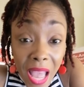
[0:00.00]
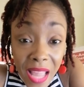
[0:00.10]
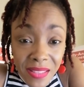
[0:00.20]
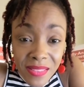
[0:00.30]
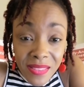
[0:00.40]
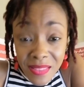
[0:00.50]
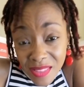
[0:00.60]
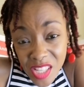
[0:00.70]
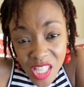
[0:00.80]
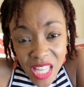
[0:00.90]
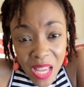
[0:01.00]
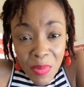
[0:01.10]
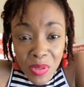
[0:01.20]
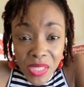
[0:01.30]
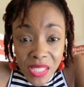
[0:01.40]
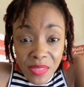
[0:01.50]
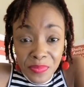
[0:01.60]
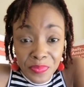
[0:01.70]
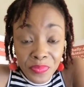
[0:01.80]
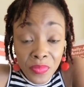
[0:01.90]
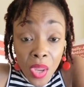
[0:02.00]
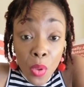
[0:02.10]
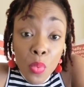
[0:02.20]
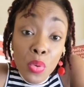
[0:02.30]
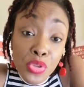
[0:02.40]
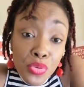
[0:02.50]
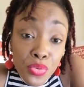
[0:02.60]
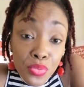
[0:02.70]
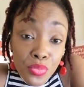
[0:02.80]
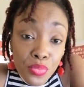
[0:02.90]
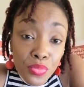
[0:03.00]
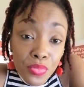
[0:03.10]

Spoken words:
And just think about it. What would you do